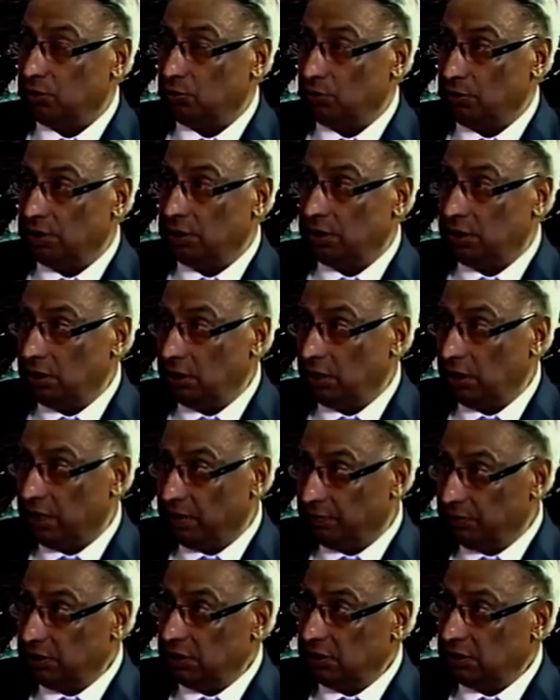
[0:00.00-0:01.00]

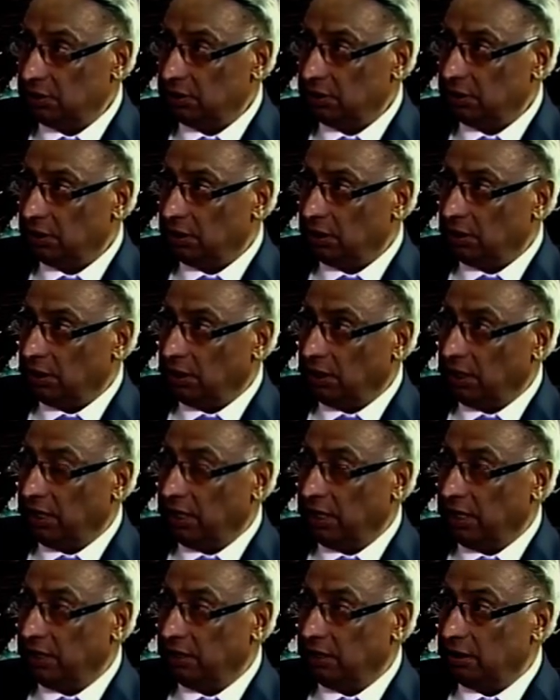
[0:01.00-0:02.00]
2011,
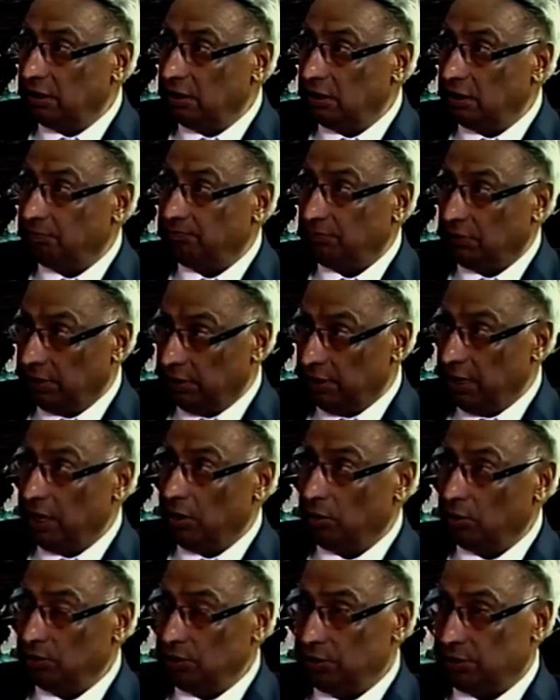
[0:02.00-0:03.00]
and, uh, and
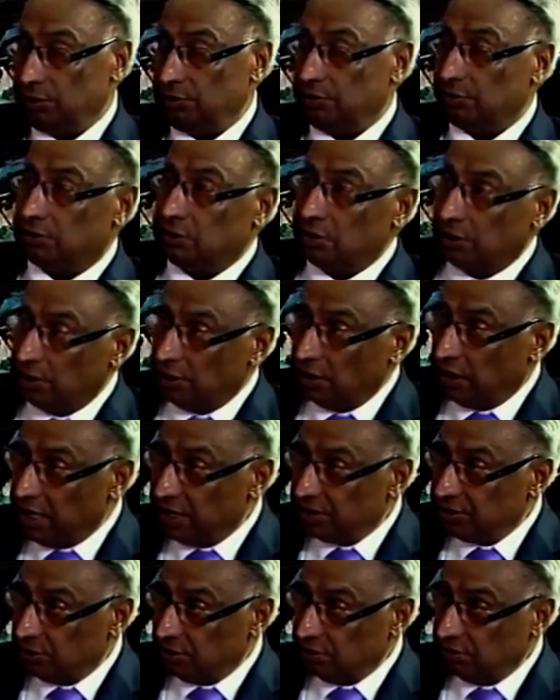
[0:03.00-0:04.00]
now it is the third
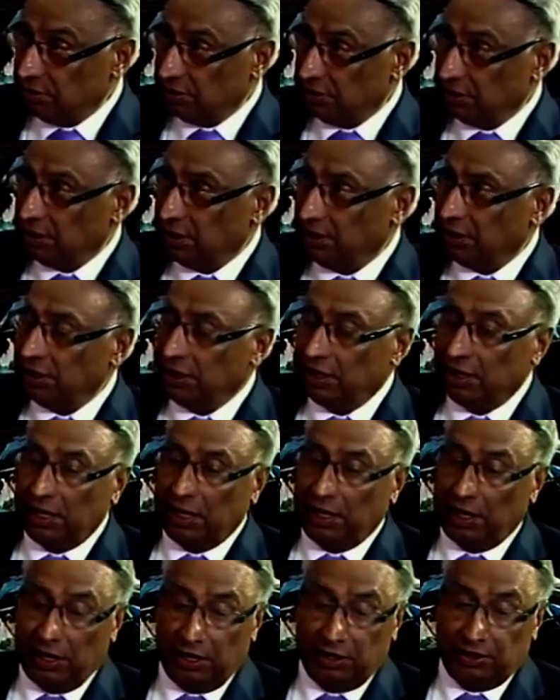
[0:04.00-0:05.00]
election.
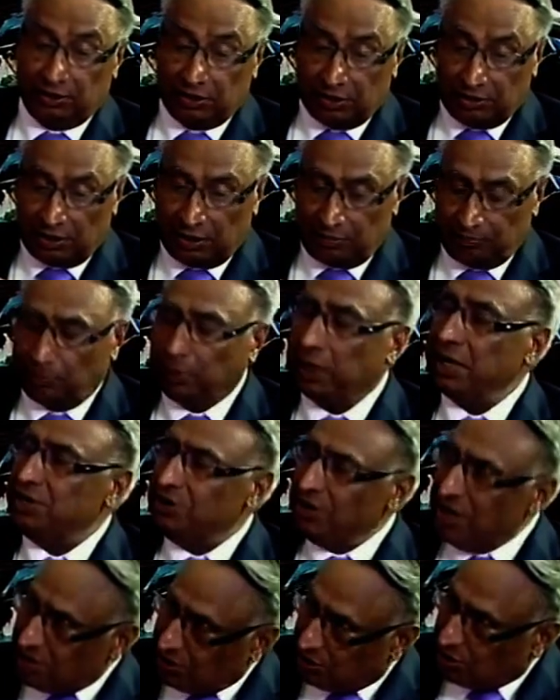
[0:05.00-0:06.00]
And by
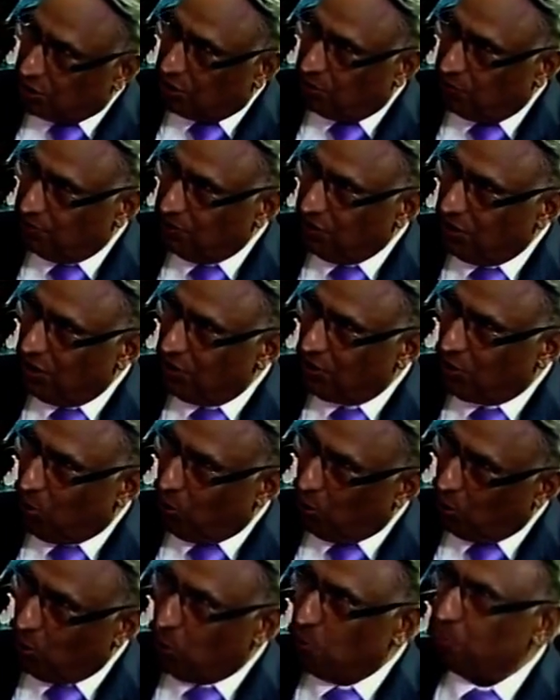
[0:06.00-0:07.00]
nature, we are
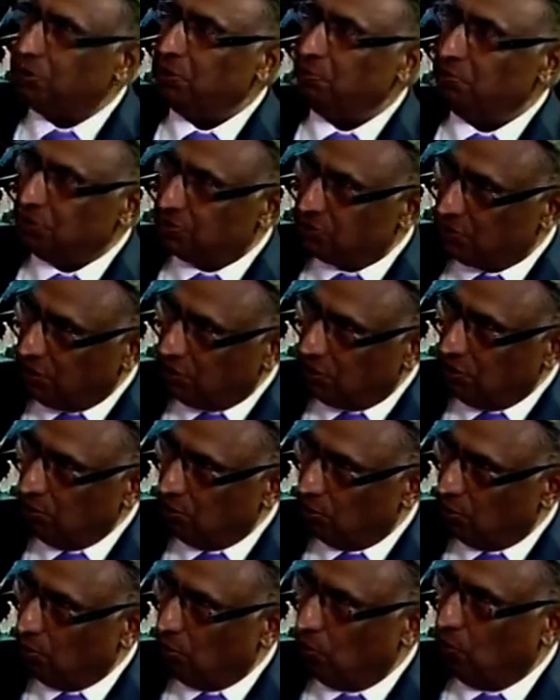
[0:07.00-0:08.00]
all optimistic, you
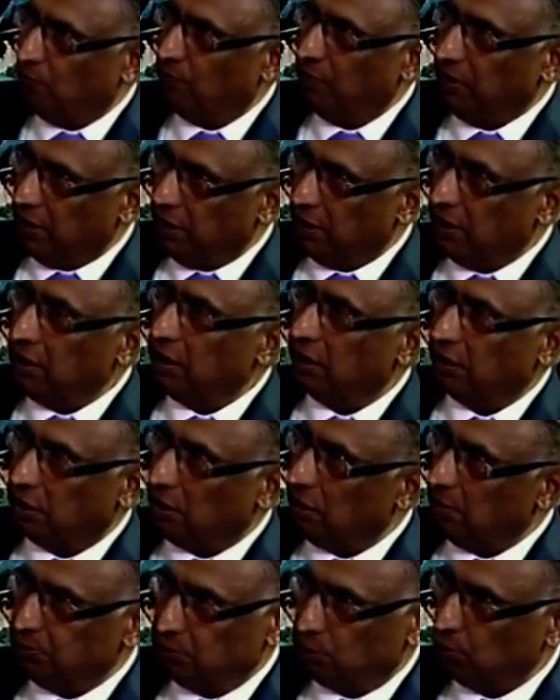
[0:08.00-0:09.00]
know, of winning, and
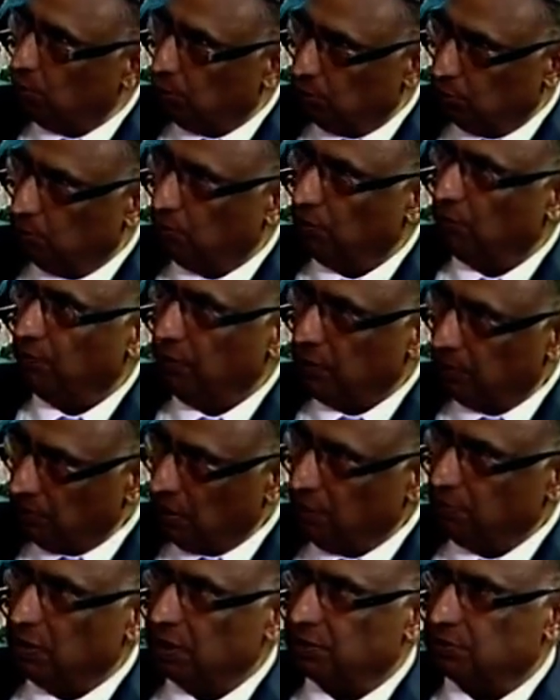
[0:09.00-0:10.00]
I'm sure you will win.
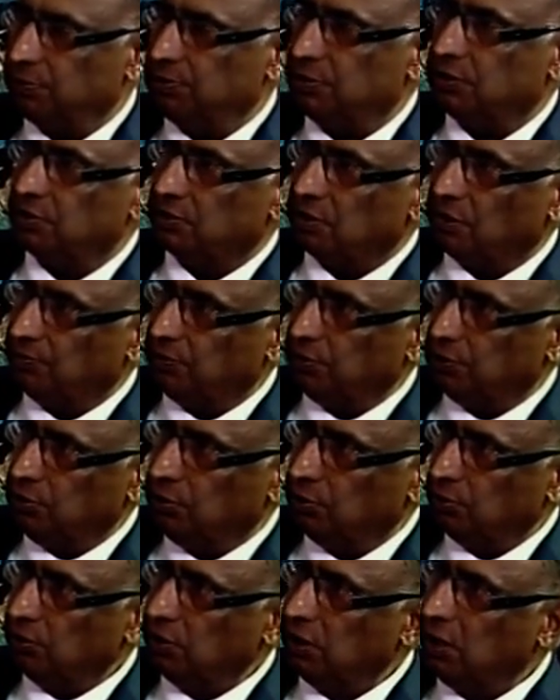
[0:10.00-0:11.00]
My best wishes are with
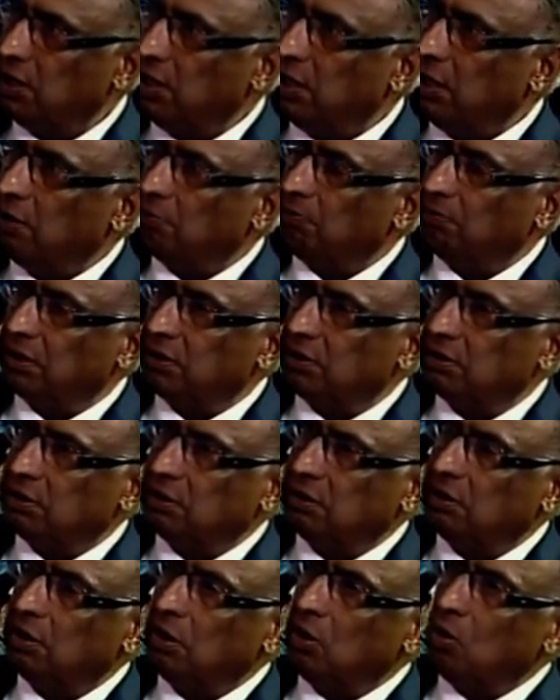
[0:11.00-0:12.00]
you. But
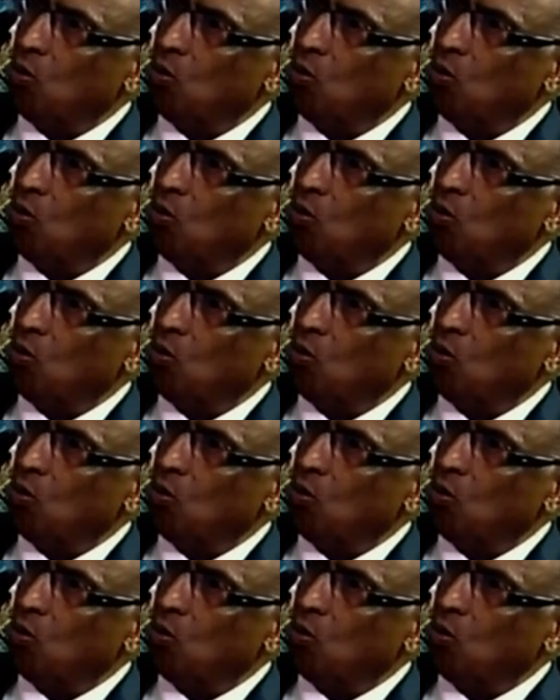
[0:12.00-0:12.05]
uh,